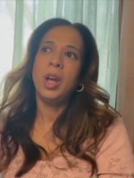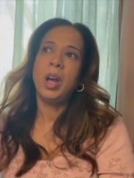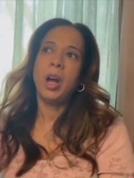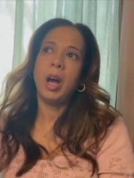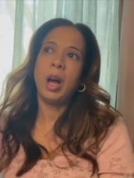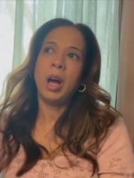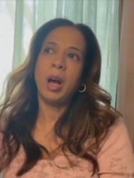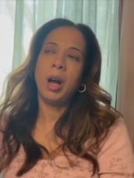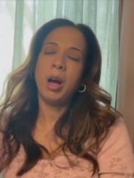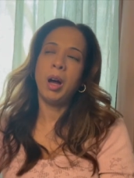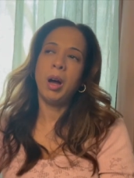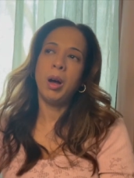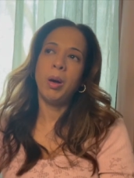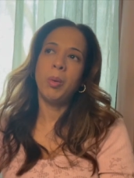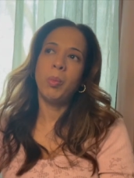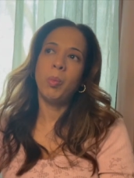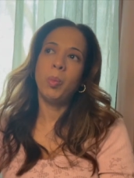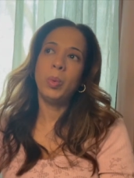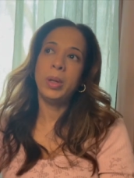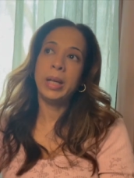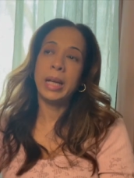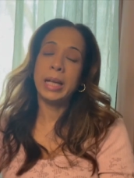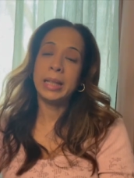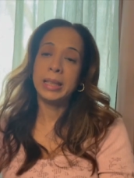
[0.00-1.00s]
Um,
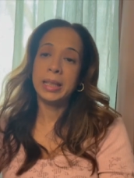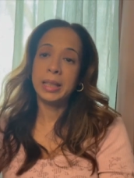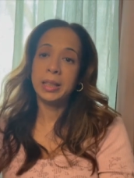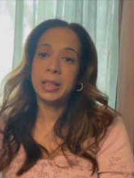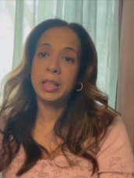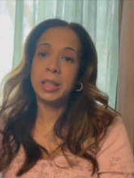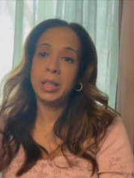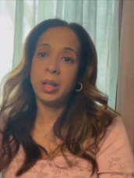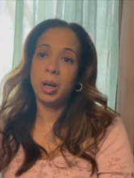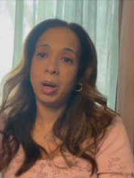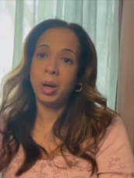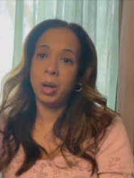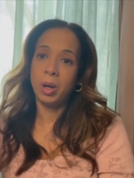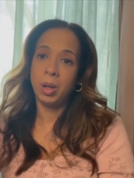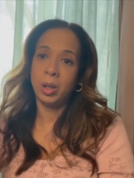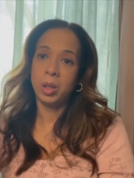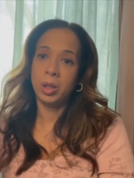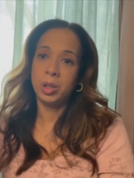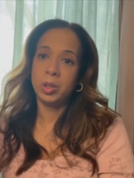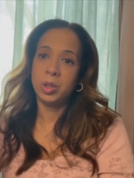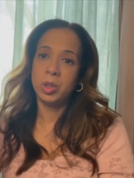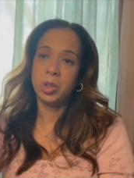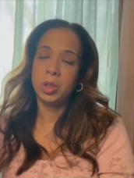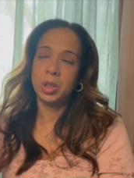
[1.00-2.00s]
when I did the
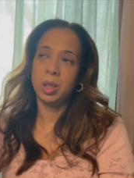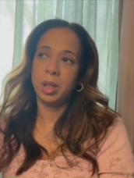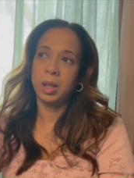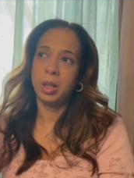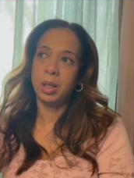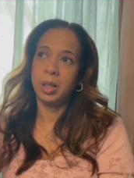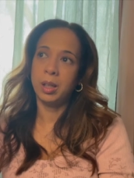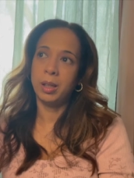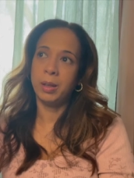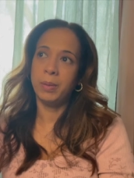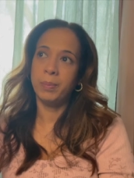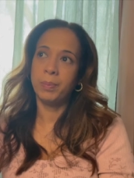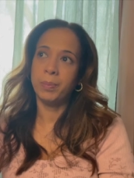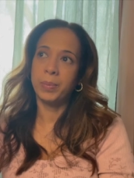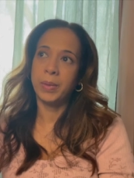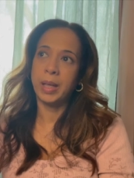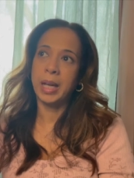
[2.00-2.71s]
arch, um,